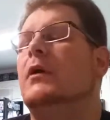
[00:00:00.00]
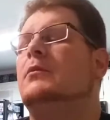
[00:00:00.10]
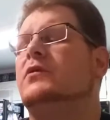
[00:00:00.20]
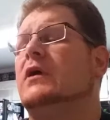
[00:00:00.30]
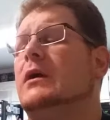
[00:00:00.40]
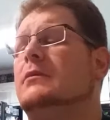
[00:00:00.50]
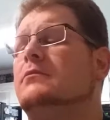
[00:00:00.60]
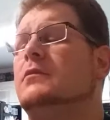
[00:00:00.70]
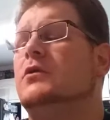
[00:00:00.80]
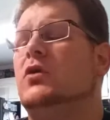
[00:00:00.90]
almost like a
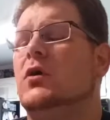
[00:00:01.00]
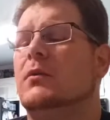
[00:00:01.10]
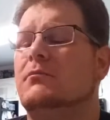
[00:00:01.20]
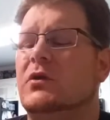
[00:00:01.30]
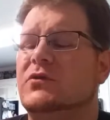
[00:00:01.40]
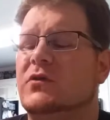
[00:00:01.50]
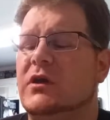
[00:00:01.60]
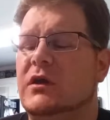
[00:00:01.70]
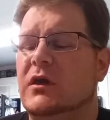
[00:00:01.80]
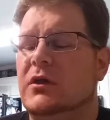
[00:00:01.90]
dark
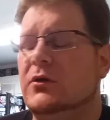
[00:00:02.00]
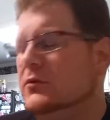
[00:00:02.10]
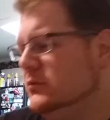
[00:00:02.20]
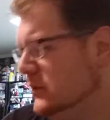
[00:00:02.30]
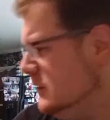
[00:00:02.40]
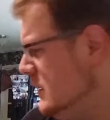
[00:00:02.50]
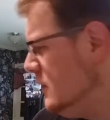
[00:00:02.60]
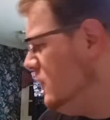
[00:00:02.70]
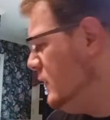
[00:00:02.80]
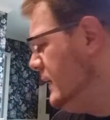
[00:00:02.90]
mustardy yellow. They're
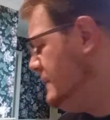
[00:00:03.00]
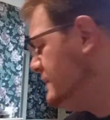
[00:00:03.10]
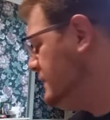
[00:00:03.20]
not quite